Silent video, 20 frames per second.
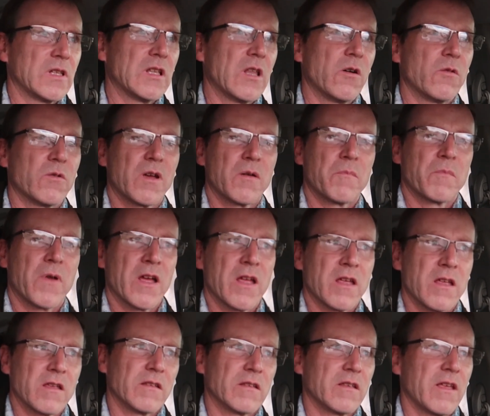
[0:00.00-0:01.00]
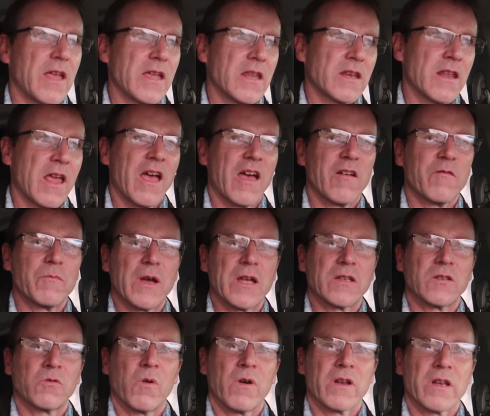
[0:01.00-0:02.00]
load up my
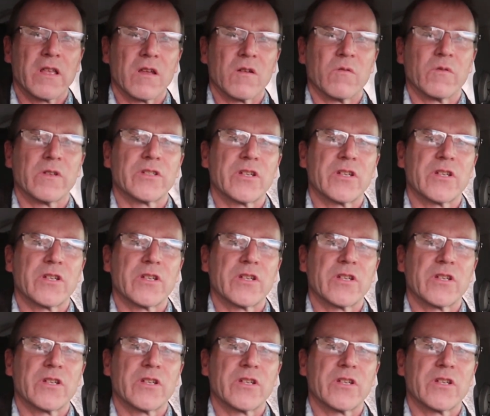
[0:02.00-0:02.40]
8.5x20,